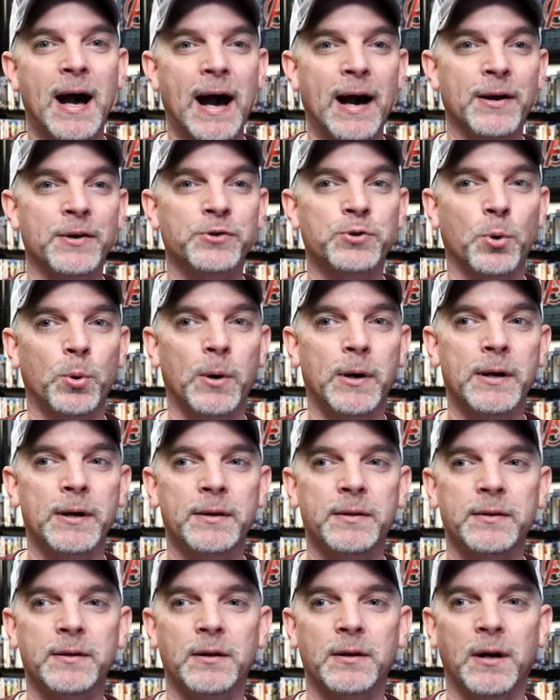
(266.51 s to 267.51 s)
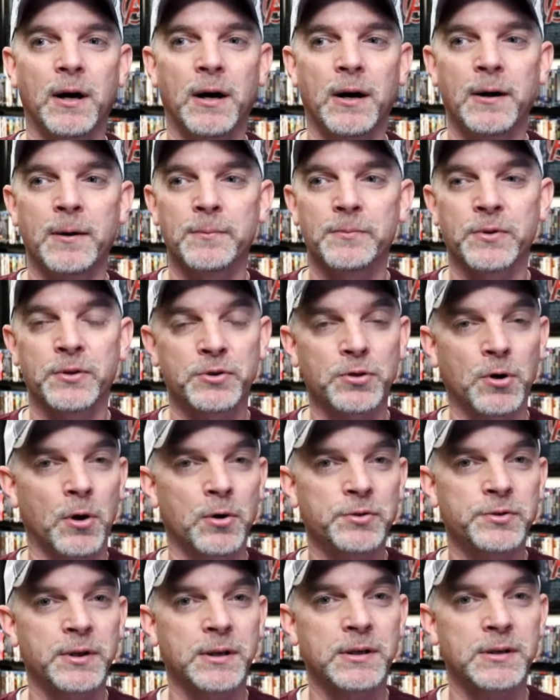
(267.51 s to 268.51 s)
I enjoy um, the
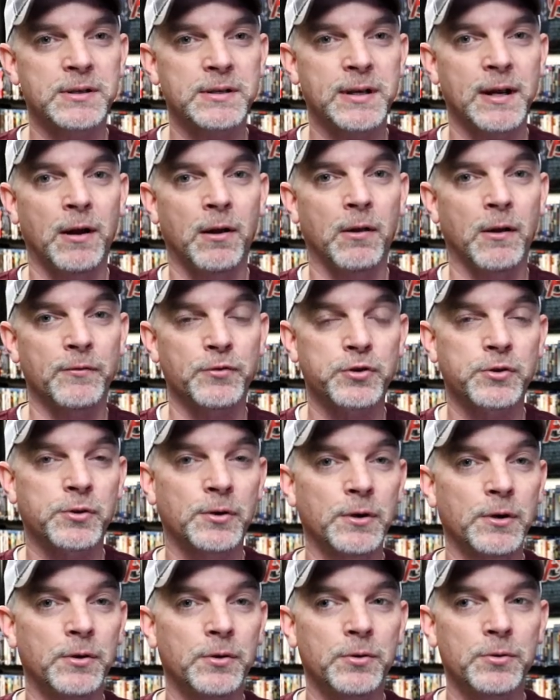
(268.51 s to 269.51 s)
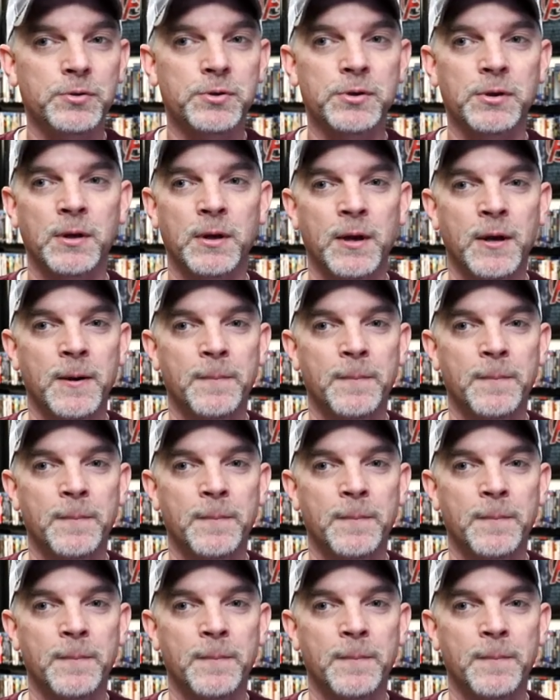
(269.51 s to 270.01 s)
Charles Dickens tale of Scrooge,